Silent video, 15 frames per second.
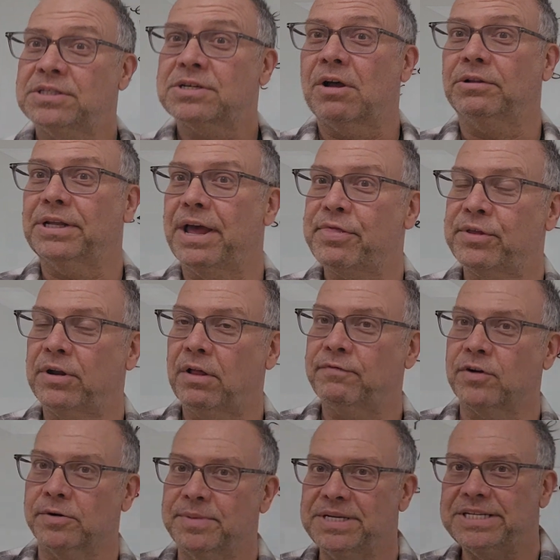It's called ethanol
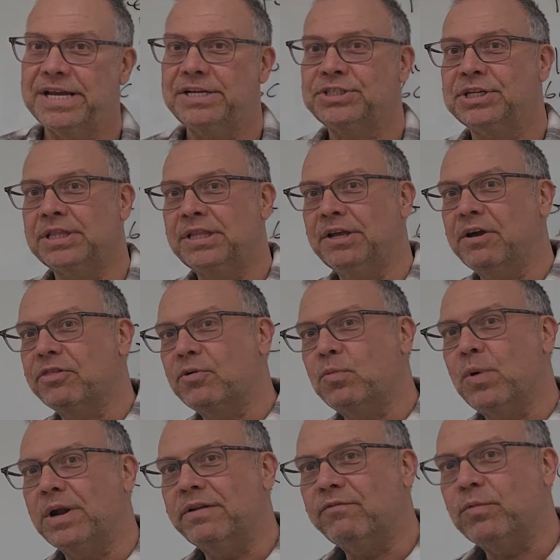fermentation. The other
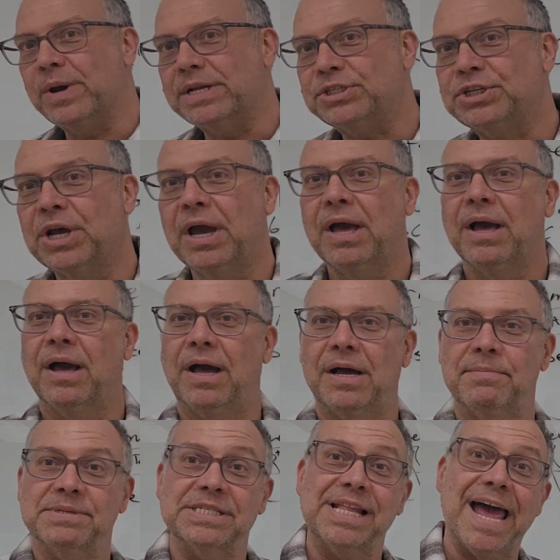one of which
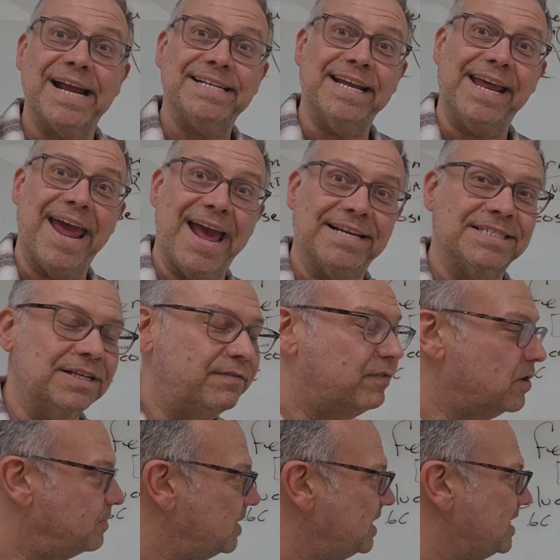is lactic acid
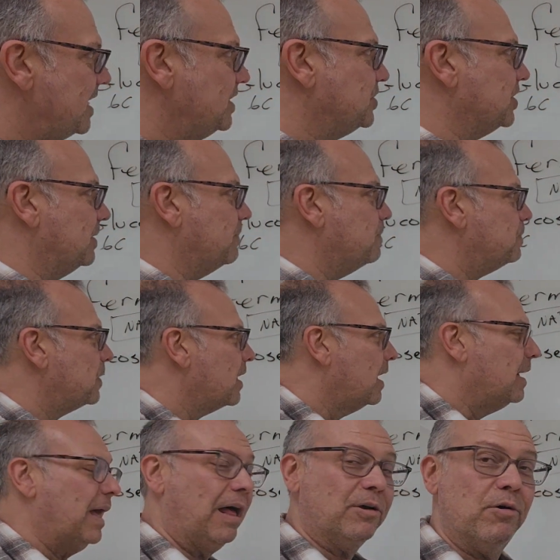fermentation.
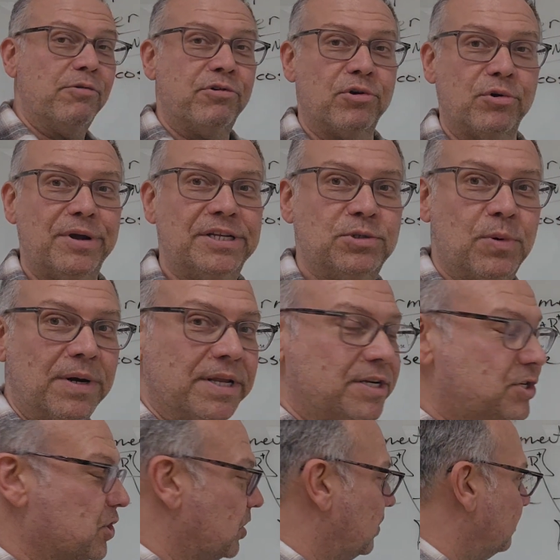I'll go through each one in
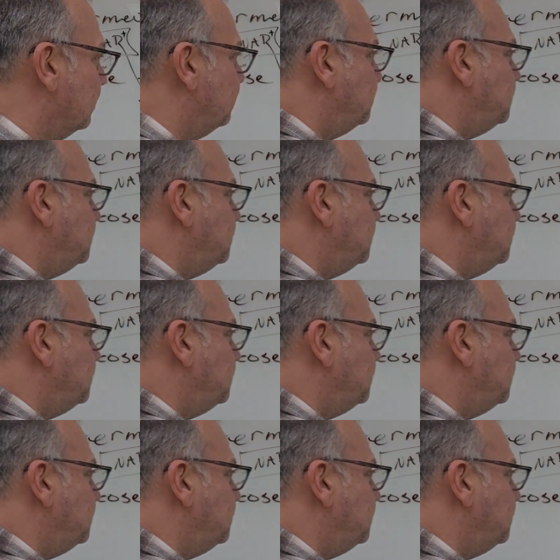turn.